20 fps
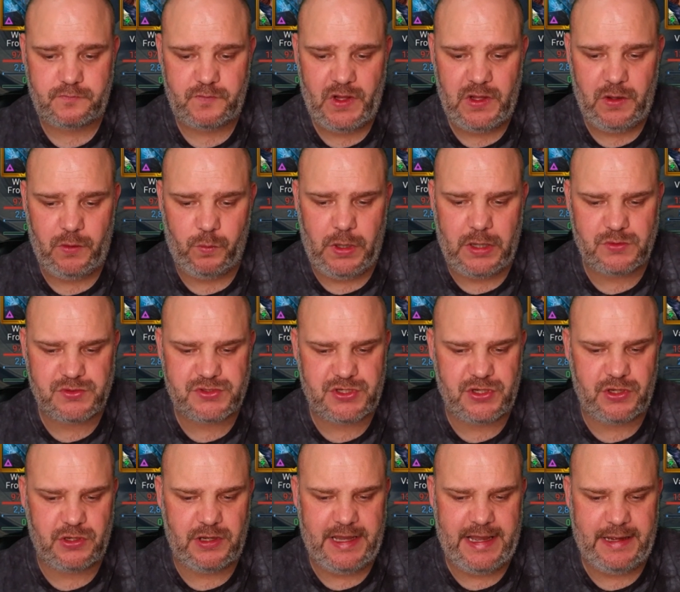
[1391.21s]
Whilst
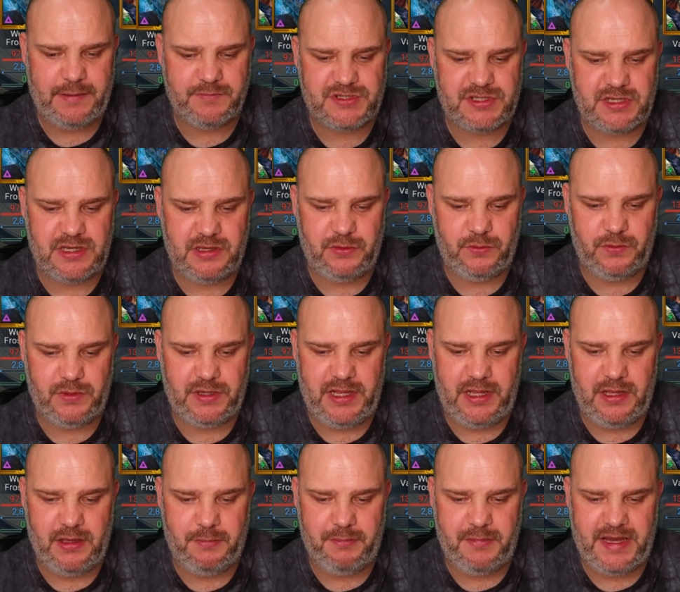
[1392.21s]
not absolutely
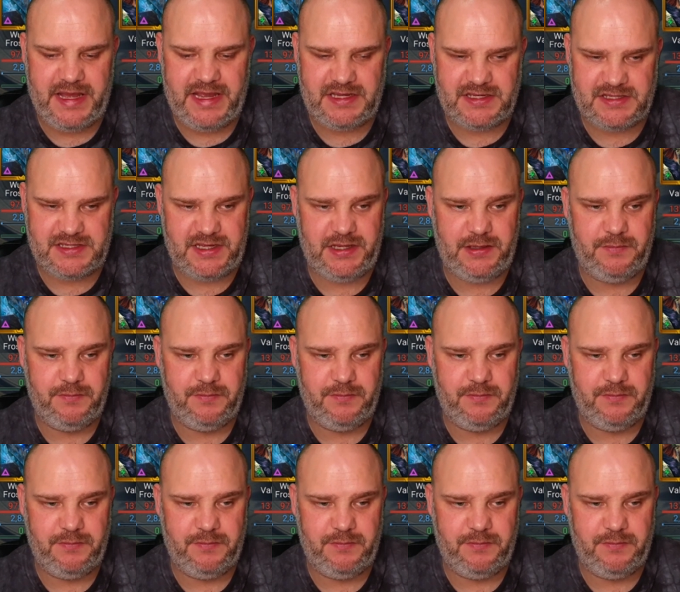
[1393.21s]
amazing,